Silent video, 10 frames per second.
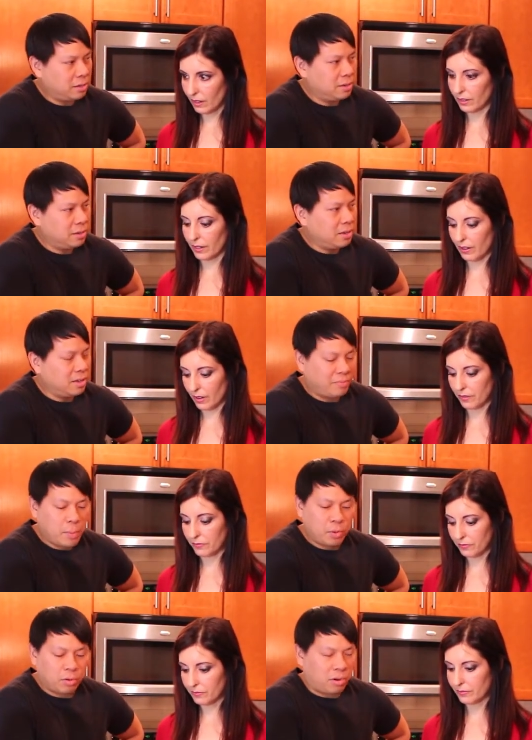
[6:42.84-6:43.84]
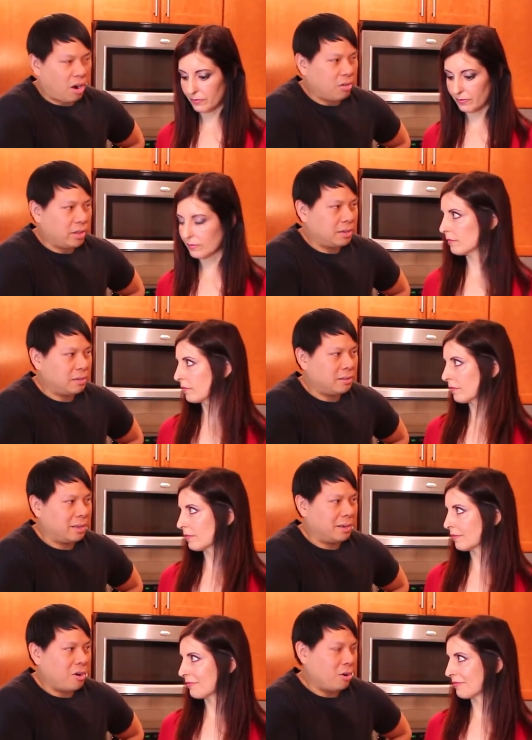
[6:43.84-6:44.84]
Speaker 1: Garlic, okay. If people are garlic
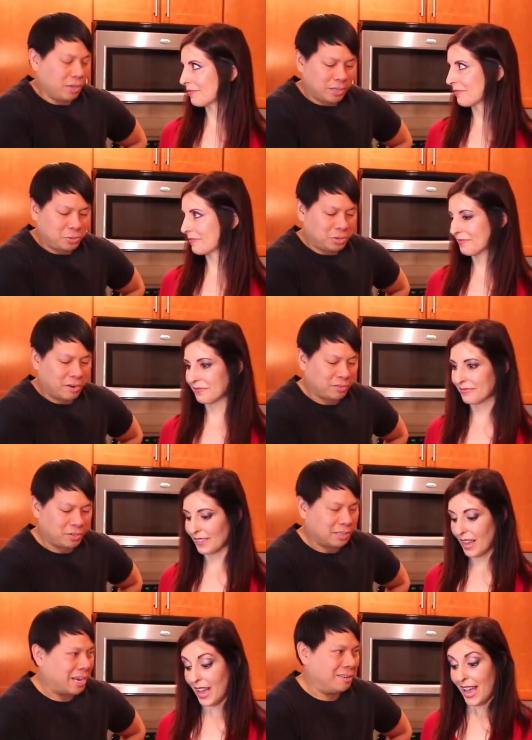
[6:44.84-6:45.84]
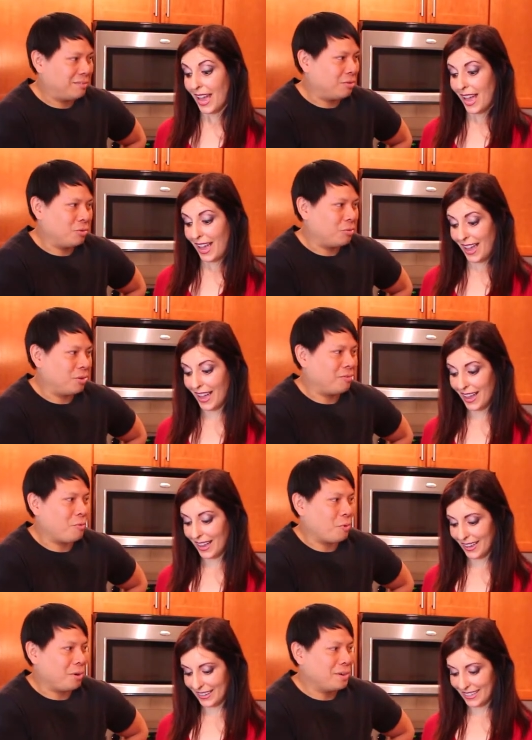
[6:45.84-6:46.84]
like aholics, you can definitely just add two, three, or
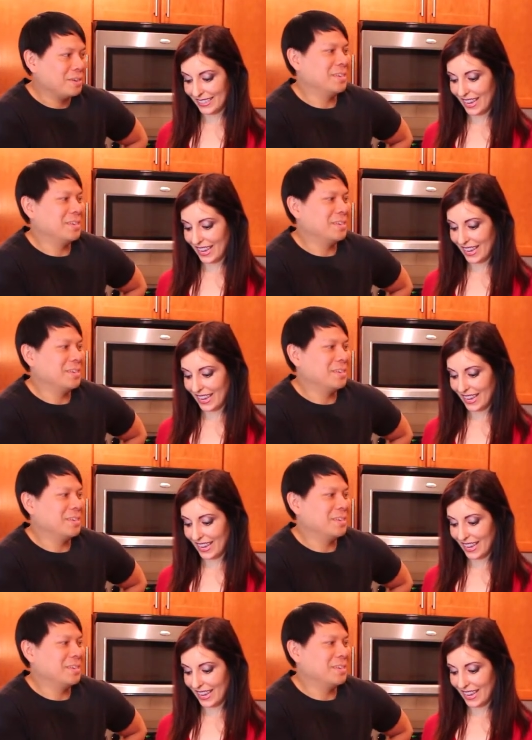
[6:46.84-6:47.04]
four.